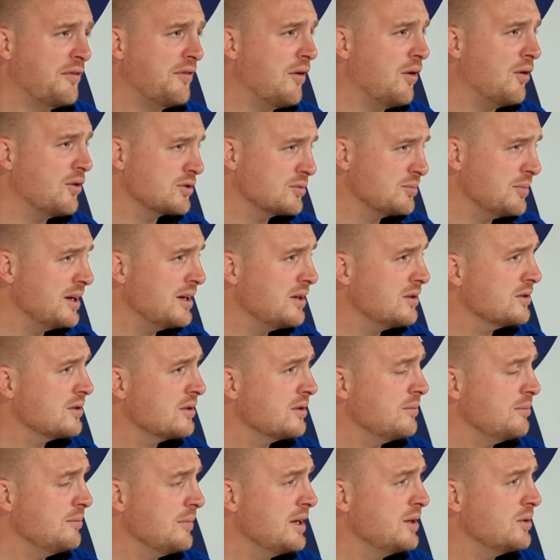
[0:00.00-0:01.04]
for thought middle,
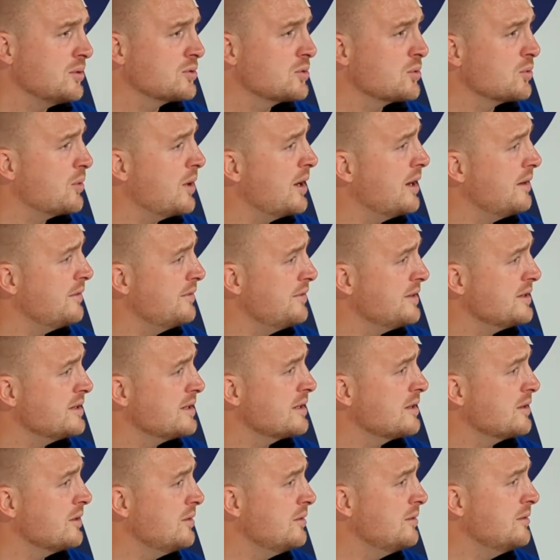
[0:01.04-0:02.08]
middles were really
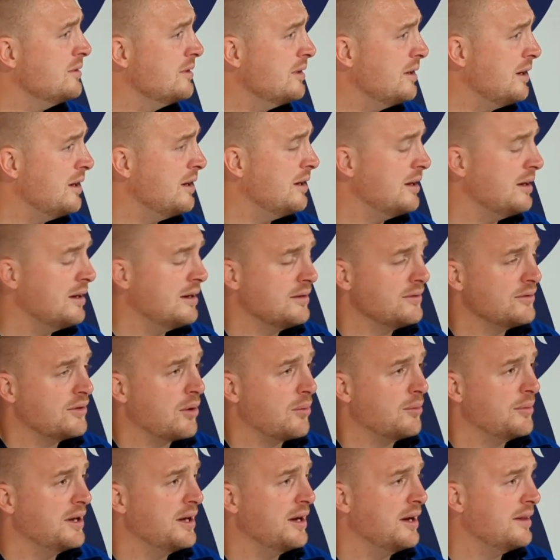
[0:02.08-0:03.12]
physical, uh,
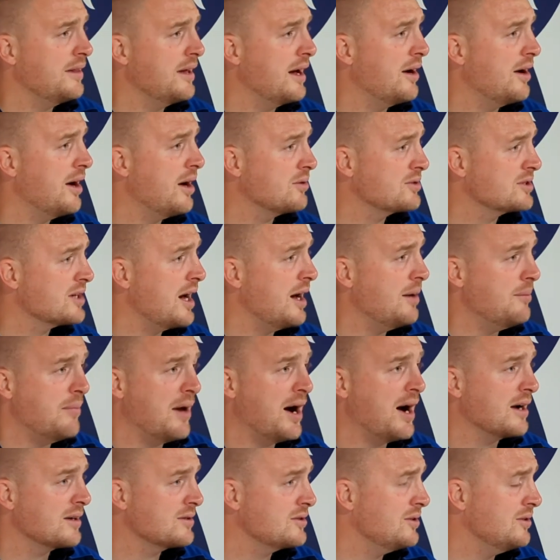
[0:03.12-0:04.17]
dominated their outside
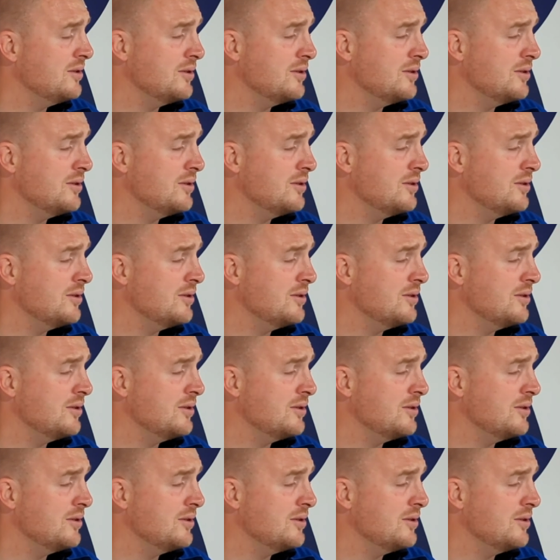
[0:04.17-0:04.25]
backs.